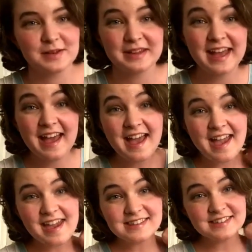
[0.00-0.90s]
I'm like,
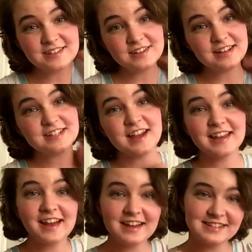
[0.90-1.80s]
it's the dirty
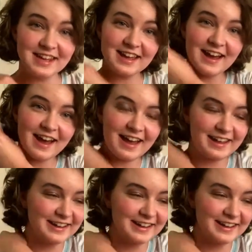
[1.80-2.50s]
chai latte guy!